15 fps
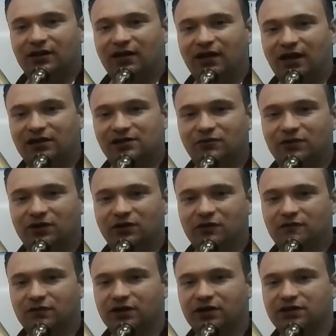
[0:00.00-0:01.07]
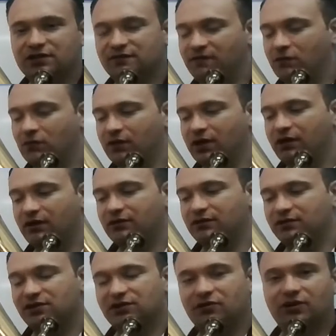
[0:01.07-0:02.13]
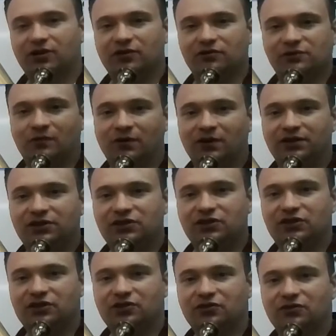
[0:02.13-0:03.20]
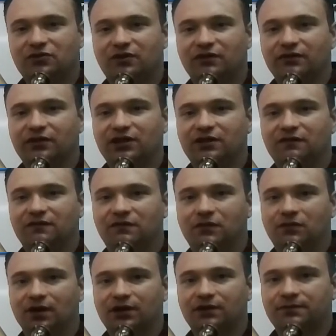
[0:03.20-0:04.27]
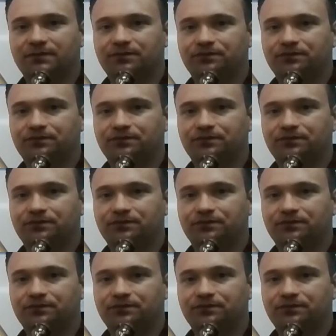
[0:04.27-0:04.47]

Next one over is fourth. So it goes 1, 2, 3, 4.